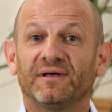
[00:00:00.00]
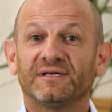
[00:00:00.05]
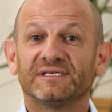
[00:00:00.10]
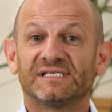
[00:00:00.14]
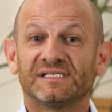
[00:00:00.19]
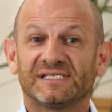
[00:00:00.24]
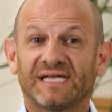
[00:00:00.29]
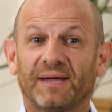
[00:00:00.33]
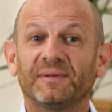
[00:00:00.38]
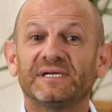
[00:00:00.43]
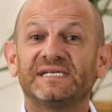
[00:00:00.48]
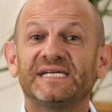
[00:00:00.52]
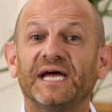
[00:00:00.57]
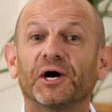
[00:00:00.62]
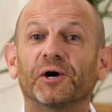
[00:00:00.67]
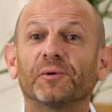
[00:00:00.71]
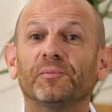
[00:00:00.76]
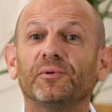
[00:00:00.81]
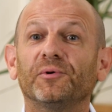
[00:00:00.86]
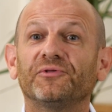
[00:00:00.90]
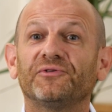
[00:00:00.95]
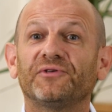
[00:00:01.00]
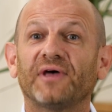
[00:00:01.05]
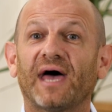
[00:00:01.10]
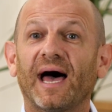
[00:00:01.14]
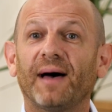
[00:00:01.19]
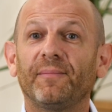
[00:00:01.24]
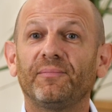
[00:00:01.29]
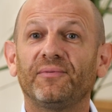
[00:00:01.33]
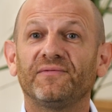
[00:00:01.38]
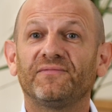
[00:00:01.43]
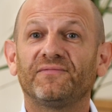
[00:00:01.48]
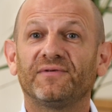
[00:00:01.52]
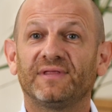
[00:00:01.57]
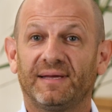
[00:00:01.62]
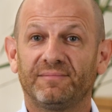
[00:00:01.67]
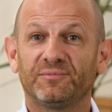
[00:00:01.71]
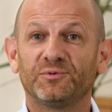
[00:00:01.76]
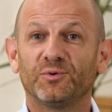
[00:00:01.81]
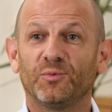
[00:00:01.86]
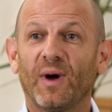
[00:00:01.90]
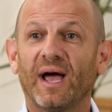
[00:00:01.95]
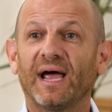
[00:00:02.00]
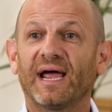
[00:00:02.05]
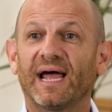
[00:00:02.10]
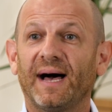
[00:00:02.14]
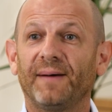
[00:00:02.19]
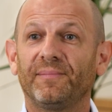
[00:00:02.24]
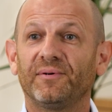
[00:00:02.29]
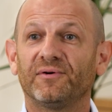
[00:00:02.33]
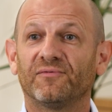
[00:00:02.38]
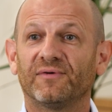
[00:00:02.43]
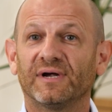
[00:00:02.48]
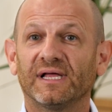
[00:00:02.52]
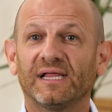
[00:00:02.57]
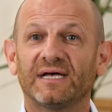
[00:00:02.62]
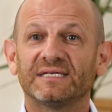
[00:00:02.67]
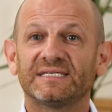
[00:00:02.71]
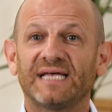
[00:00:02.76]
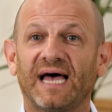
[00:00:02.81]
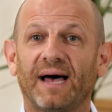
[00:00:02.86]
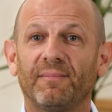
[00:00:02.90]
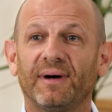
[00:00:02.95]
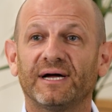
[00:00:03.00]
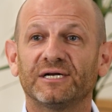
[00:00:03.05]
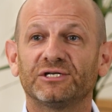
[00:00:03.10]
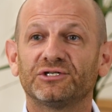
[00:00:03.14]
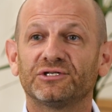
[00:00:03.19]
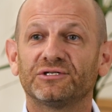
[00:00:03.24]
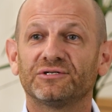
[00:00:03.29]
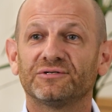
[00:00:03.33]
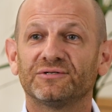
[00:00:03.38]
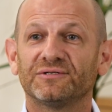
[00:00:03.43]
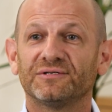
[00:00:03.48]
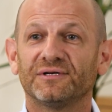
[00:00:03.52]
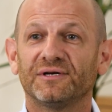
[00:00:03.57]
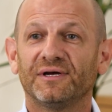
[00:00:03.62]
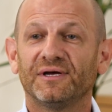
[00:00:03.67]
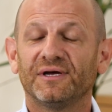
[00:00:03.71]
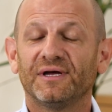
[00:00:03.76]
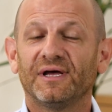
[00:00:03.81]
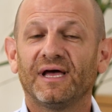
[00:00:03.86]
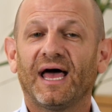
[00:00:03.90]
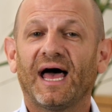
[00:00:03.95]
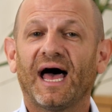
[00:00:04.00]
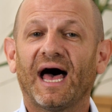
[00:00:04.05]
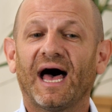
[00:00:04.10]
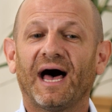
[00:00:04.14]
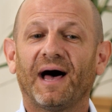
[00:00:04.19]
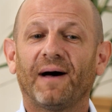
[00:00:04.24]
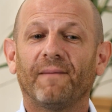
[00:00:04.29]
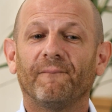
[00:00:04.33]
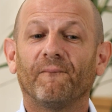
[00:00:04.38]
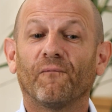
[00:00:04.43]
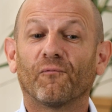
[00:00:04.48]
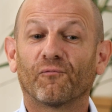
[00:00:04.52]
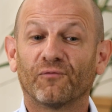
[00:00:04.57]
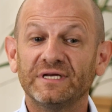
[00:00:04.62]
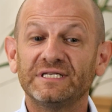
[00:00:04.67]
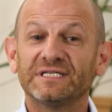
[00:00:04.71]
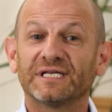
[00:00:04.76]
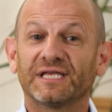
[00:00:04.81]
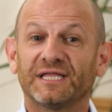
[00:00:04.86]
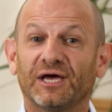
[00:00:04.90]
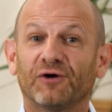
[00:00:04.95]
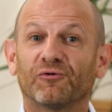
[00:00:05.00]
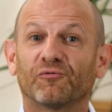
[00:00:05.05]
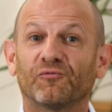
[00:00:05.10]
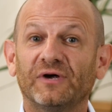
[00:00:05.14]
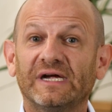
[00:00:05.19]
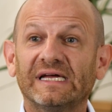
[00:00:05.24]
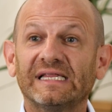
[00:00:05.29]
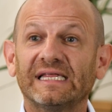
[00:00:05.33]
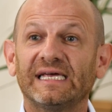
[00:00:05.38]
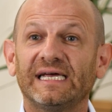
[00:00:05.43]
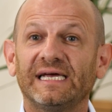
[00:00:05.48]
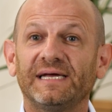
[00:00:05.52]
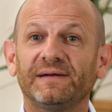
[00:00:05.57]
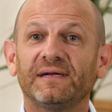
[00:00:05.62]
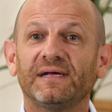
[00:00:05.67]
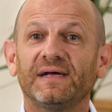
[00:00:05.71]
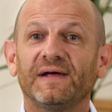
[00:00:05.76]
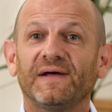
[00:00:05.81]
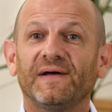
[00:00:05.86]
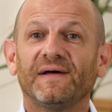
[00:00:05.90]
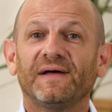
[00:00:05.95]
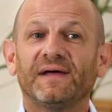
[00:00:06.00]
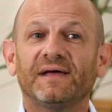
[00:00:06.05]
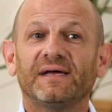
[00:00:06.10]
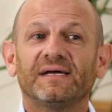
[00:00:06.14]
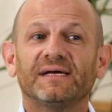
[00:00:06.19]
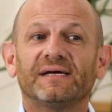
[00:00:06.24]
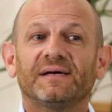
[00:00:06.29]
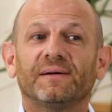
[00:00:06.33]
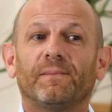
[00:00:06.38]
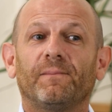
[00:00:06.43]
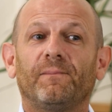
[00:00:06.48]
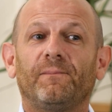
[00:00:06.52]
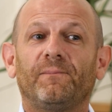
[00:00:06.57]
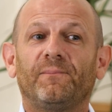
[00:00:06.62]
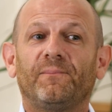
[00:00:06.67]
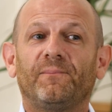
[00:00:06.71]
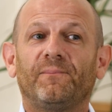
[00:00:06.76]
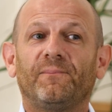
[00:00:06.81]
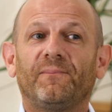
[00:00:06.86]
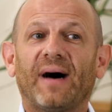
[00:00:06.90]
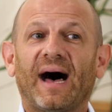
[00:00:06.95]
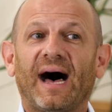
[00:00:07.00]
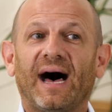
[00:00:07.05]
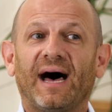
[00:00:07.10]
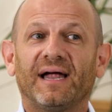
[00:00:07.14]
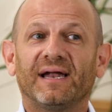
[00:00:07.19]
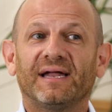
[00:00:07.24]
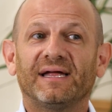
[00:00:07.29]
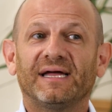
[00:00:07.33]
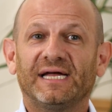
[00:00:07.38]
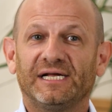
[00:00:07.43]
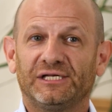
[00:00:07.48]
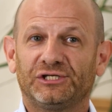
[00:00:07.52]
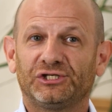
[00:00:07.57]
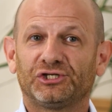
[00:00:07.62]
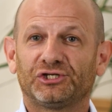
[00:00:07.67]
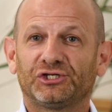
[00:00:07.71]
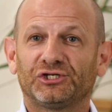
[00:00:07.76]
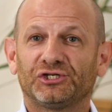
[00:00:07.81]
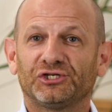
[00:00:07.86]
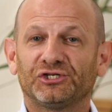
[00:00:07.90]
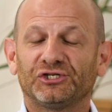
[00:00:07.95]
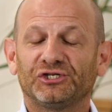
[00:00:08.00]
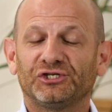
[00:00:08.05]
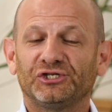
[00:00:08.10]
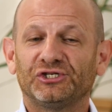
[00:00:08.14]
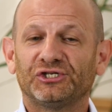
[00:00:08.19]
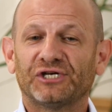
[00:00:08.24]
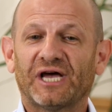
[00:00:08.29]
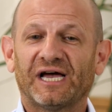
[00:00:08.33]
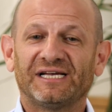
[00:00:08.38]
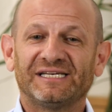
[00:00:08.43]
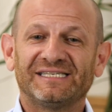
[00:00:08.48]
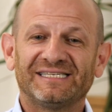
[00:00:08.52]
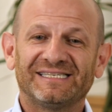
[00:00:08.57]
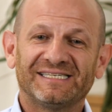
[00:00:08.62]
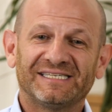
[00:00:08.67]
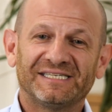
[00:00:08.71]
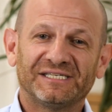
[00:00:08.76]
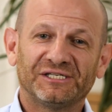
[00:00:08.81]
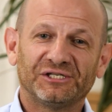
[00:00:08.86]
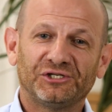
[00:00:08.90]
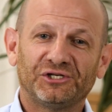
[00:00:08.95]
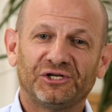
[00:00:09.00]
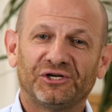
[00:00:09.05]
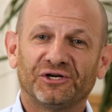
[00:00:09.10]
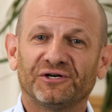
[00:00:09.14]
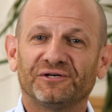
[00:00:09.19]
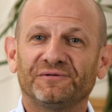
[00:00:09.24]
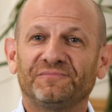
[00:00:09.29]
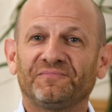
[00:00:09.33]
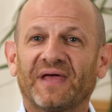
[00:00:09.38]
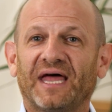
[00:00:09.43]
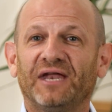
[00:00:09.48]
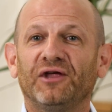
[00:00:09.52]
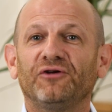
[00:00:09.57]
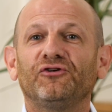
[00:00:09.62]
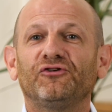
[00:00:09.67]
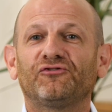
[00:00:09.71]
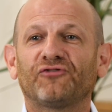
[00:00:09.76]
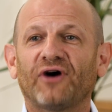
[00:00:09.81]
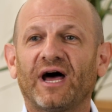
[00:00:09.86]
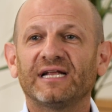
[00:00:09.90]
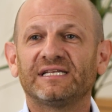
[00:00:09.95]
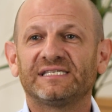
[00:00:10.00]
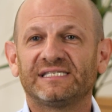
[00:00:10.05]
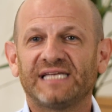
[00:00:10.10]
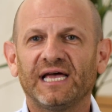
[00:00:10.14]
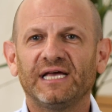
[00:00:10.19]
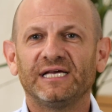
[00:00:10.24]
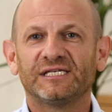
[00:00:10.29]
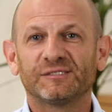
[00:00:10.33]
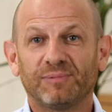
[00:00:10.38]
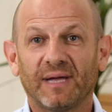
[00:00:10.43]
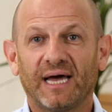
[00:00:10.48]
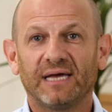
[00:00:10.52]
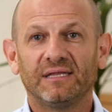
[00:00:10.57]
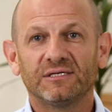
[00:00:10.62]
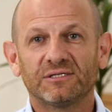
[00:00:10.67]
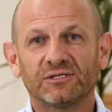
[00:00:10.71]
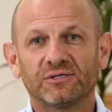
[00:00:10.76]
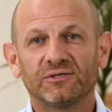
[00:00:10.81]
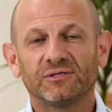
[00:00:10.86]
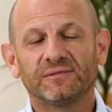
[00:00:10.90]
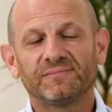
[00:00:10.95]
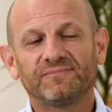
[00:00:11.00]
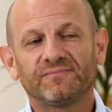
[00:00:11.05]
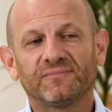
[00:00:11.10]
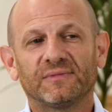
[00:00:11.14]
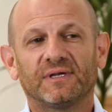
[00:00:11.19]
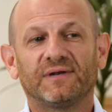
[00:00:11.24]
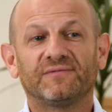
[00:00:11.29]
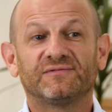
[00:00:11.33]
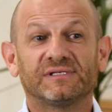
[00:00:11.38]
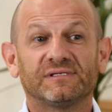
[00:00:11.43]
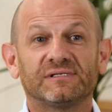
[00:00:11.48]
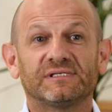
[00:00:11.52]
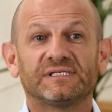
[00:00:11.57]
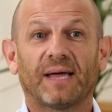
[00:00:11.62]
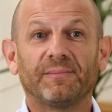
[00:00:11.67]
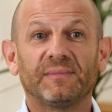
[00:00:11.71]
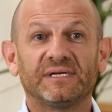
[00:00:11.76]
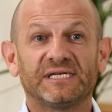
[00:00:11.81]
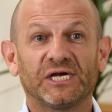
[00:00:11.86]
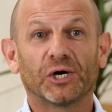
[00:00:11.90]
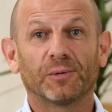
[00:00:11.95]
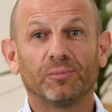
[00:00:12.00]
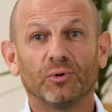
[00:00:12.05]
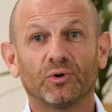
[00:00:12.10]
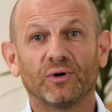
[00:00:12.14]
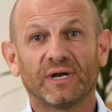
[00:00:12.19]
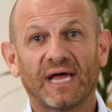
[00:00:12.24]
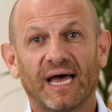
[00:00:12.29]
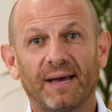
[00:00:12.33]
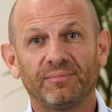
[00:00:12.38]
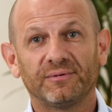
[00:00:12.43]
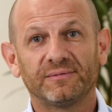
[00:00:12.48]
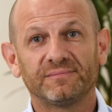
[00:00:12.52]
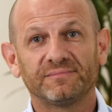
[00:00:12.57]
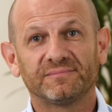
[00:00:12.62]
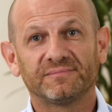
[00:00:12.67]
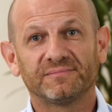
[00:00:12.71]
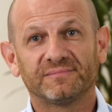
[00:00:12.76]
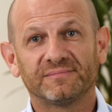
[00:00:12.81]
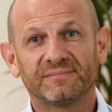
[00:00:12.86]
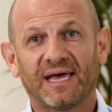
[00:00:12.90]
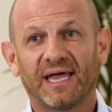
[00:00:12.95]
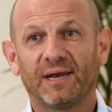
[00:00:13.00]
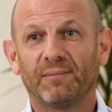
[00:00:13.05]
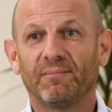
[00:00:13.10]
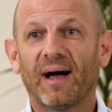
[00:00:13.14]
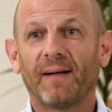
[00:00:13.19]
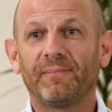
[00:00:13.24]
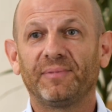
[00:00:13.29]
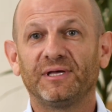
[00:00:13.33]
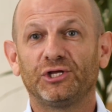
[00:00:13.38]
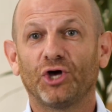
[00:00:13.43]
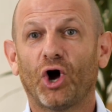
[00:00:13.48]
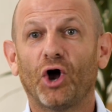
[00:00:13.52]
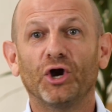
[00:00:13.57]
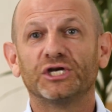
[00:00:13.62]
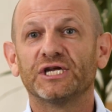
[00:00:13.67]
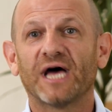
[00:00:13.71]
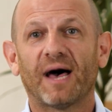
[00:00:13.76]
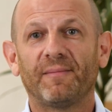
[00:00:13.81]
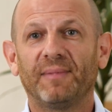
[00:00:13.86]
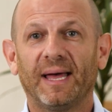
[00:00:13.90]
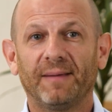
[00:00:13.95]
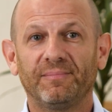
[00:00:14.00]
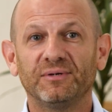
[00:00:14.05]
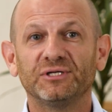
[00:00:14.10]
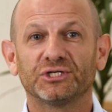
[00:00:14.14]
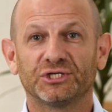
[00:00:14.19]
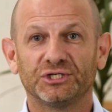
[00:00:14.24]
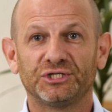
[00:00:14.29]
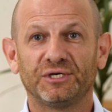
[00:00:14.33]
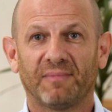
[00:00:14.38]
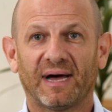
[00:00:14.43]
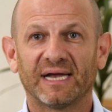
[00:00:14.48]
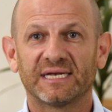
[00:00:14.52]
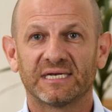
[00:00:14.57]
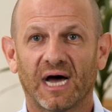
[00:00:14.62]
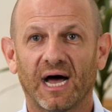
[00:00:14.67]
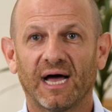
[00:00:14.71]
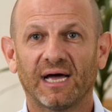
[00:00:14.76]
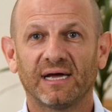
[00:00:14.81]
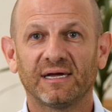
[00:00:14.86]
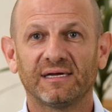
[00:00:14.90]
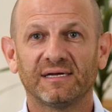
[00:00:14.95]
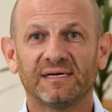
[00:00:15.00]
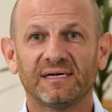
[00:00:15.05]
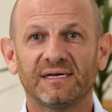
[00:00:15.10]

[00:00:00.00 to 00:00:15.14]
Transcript: something terrible to happen for them to wake up and realise how much risk they're really in, but it's and you try to explain this to them, that if something terrible could happen, and it might be the only time it happens because you might die.